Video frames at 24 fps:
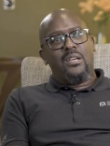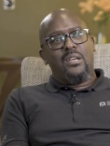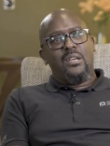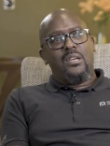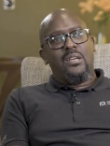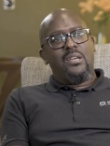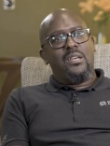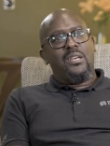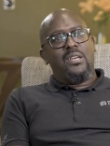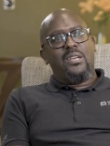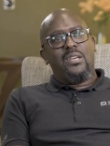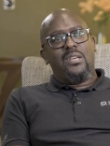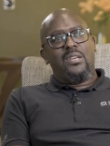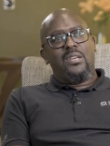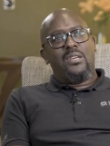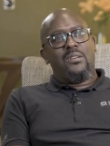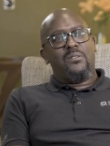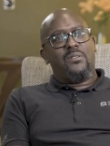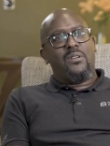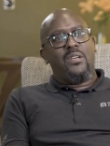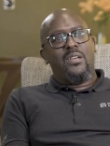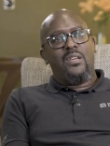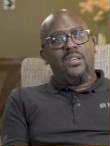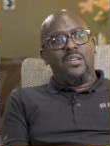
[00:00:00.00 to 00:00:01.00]
if,
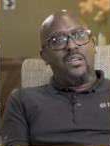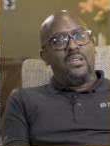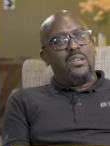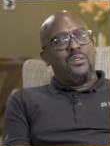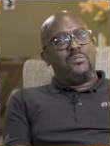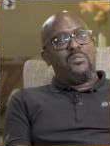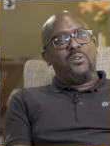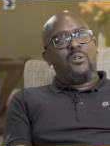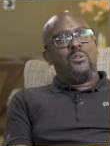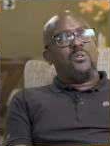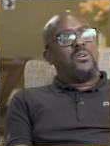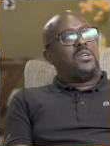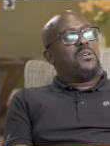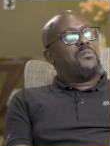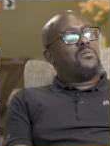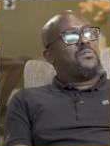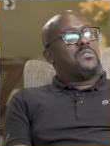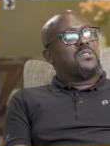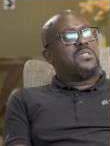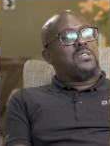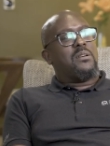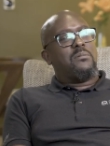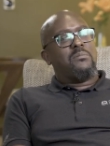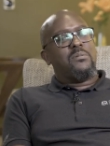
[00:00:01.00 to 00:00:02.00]
if, you're looking
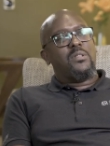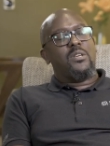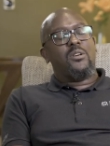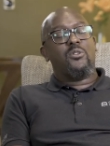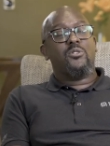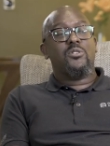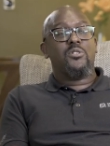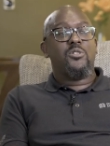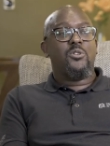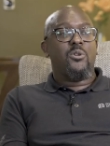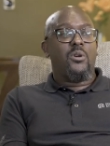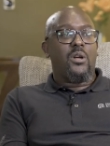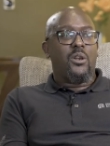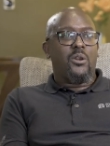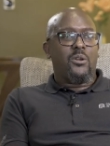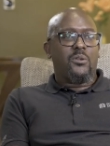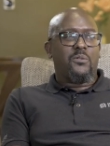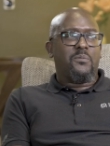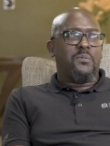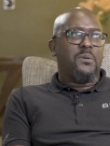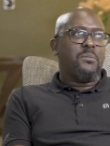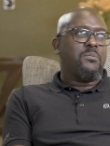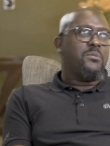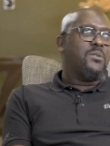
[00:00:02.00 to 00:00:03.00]
for something, because you know a lot
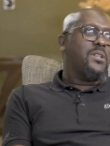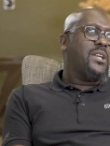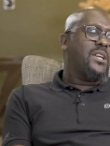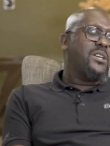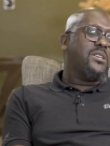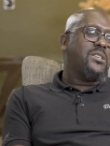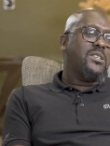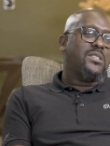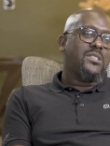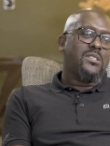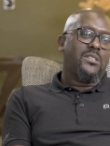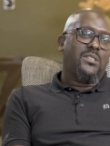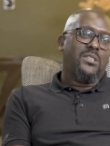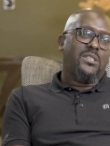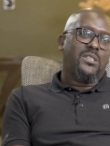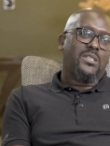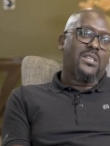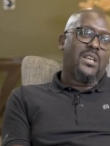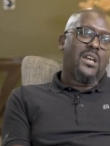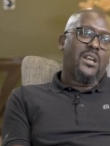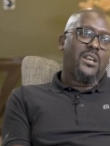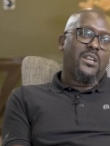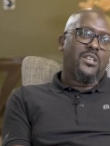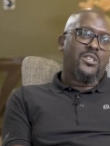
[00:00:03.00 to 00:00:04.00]
of people get
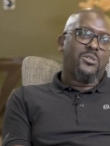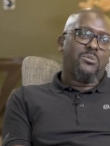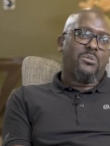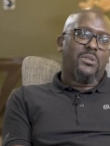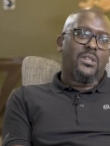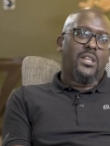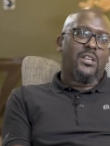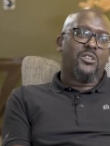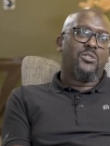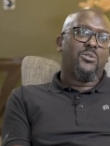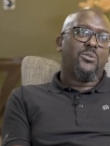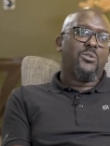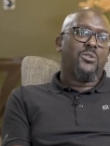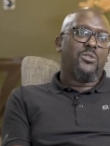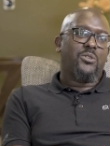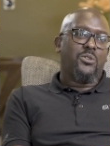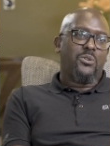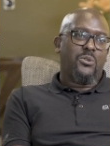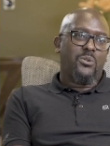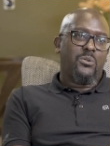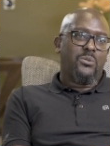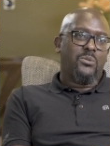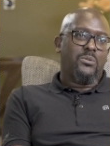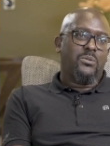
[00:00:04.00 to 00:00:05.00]
discouraged when they're told
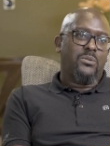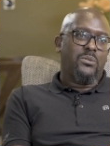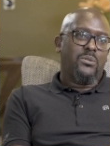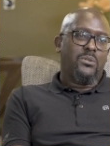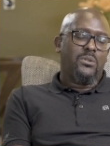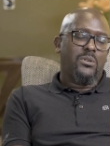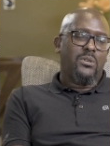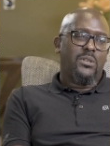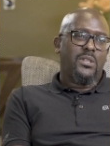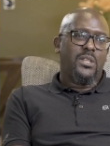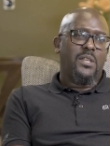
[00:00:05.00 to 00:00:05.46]
no. Mm.